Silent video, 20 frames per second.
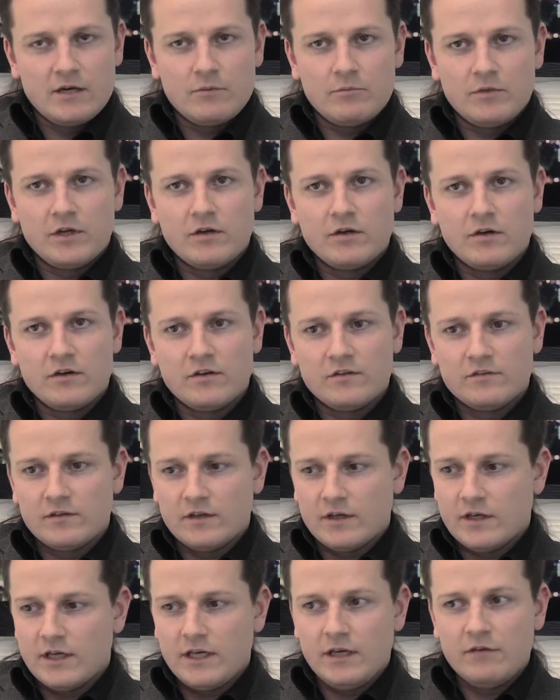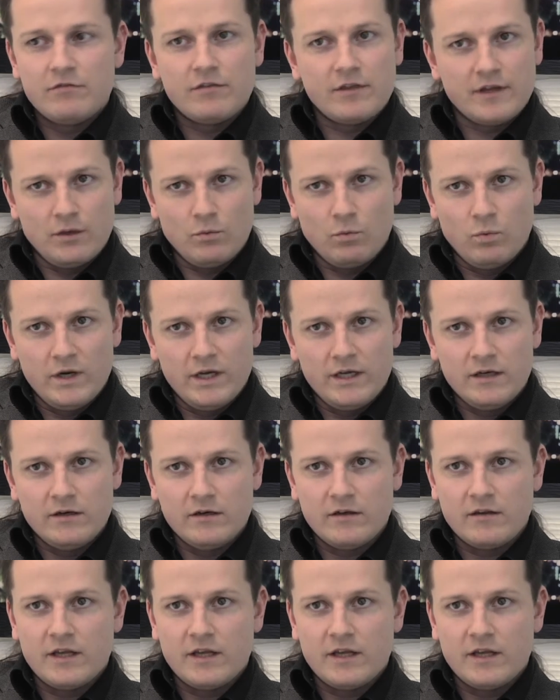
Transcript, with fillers: because if they win,